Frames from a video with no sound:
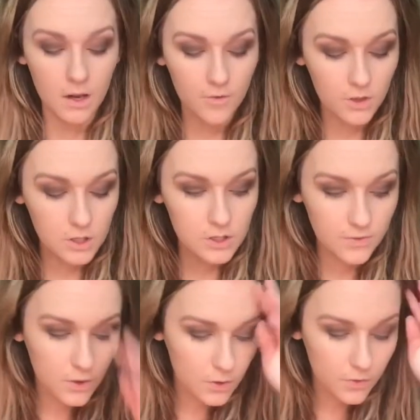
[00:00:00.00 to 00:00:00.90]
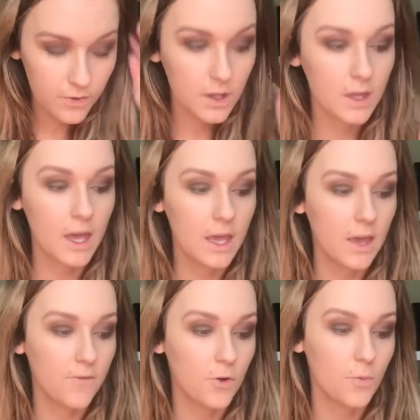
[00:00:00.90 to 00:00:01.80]
Now for those of you who feel like
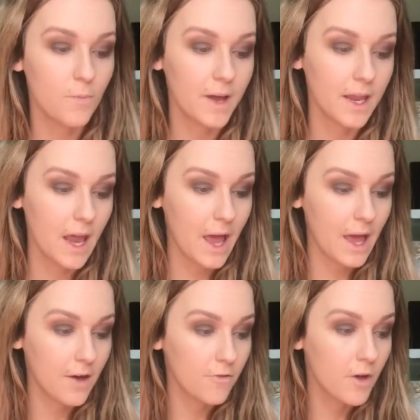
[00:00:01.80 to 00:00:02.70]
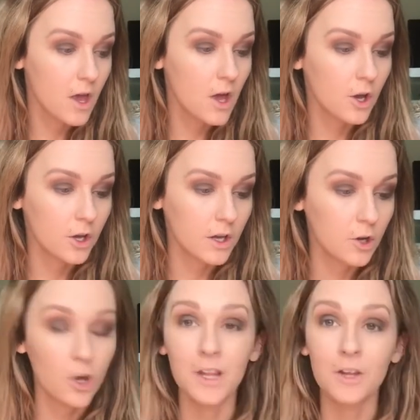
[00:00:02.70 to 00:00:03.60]
if you might have
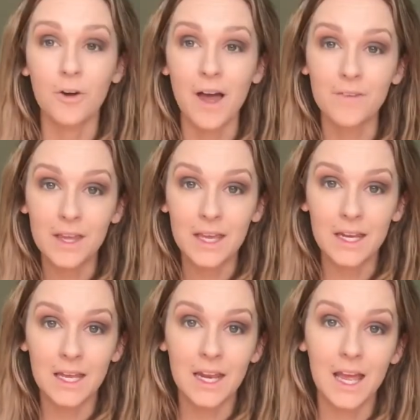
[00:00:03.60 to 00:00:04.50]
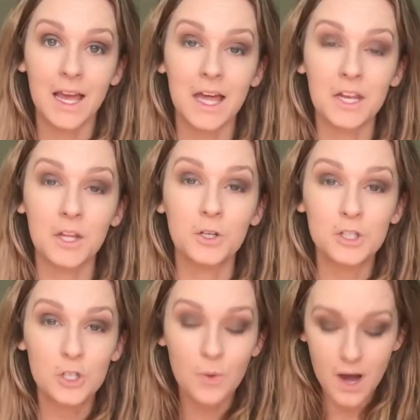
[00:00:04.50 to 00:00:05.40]
gone a little heavy-handed and gotten a little
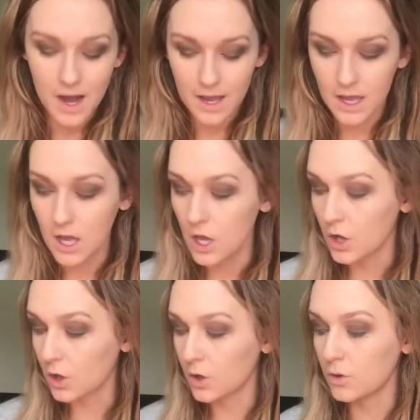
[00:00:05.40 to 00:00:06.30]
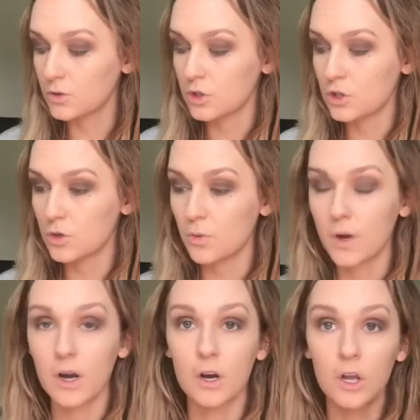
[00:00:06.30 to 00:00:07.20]
too high close to
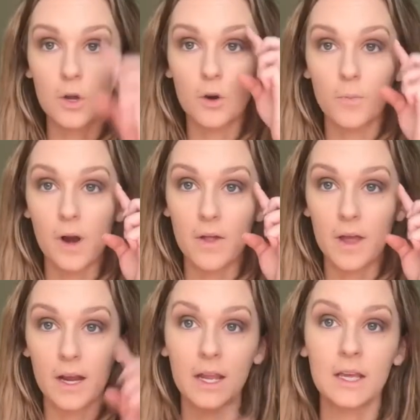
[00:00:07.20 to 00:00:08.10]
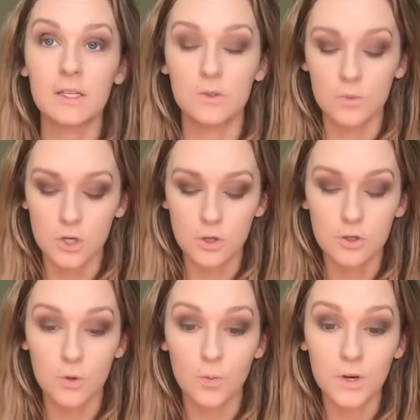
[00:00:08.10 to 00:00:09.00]
where your brow line is, or you
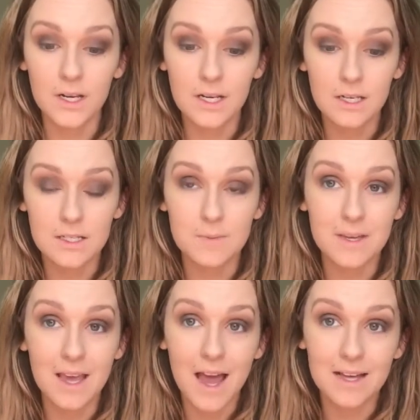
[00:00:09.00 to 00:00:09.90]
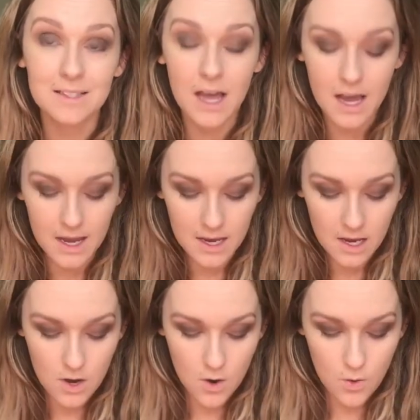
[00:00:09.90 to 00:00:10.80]
don't want it to be as high,
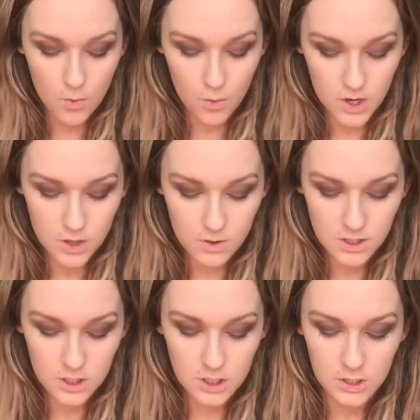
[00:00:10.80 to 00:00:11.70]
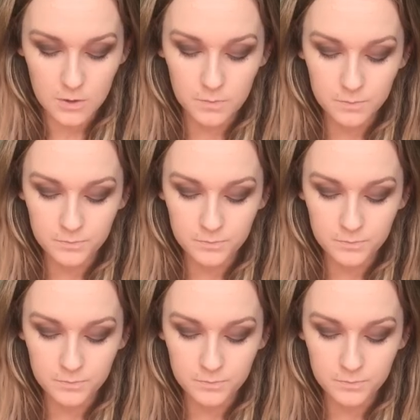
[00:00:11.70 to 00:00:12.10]
what you can do,